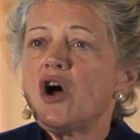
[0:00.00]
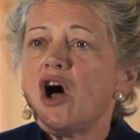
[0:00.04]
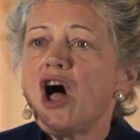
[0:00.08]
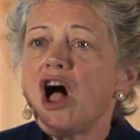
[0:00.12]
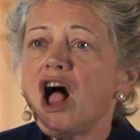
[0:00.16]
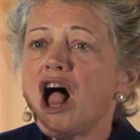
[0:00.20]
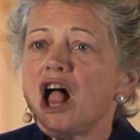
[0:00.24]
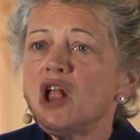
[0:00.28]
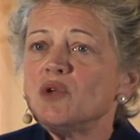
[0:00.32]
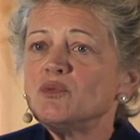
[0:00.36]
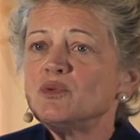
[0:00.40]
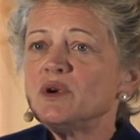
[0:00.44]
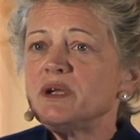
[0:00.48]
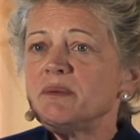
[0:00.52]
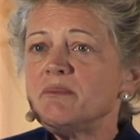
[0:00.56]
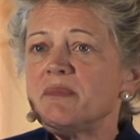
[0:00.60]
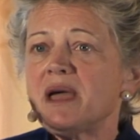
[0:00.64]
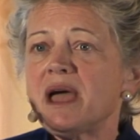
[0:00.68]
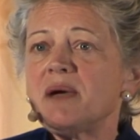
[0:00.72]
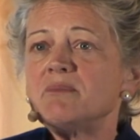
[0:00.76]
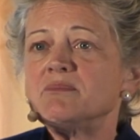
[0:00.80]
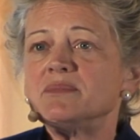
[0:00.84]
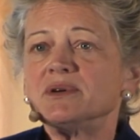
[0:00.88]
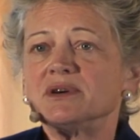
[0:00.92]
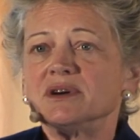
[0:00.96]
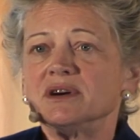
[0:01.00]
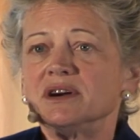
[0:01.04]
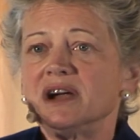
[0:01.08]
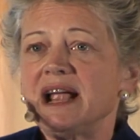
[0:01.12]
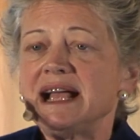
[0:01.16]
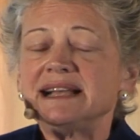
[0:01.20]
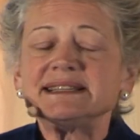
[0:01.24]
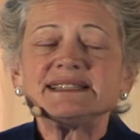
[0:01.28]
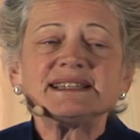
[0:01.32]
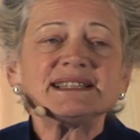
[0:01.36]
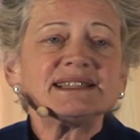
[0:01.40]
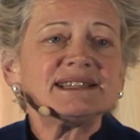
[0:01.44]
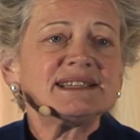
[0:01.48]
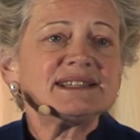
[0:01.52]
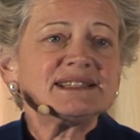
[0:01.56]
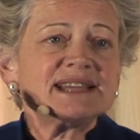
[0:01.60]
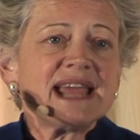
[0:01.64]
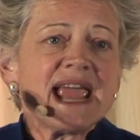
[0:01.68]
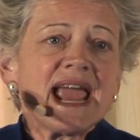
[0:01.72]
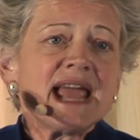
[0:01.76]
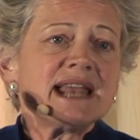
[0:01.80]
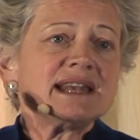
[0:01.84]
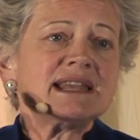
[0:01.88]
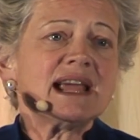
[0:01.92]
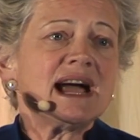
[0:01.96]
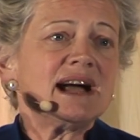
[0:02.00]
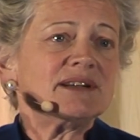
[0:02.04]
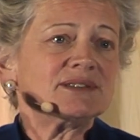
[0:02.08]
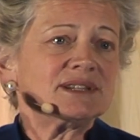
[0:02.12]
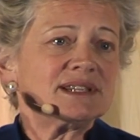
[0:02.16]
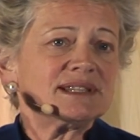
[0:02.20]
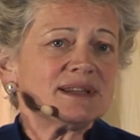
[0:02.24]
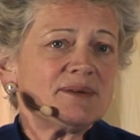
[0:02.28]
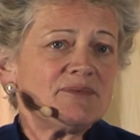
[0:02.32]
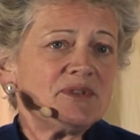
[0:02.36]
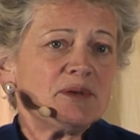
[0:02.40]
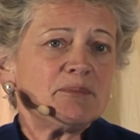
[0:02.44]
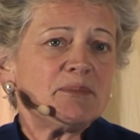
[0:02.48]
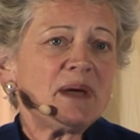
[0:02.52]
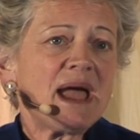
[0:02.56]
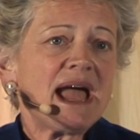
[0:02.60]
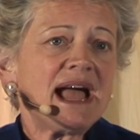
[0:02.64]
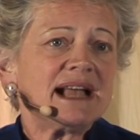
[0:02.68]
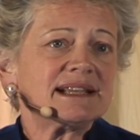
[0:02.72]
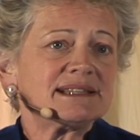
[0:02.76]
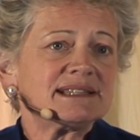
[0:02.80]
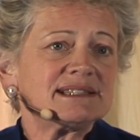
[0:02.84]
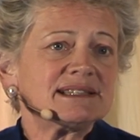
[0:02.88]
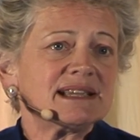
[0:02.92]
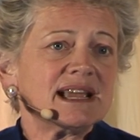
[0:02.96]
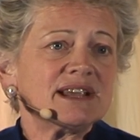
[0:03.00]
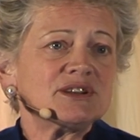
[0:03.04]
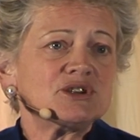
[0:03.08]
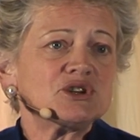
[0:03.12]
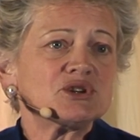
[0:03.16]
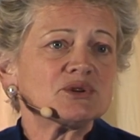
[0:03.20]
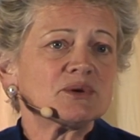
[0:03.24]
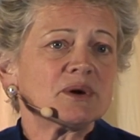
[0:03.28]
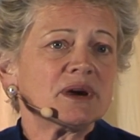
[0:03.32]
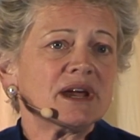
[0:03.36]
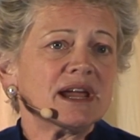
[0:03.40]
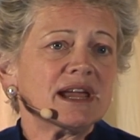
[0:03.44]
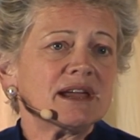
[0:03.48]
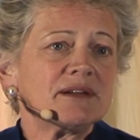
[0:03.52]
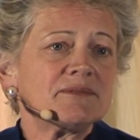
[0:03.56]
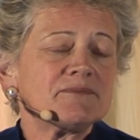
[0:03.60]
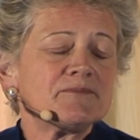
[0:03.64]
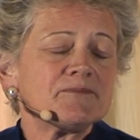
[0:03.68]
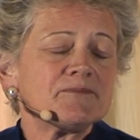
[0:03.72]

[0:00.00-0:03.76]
all remember as the standouts of the past century.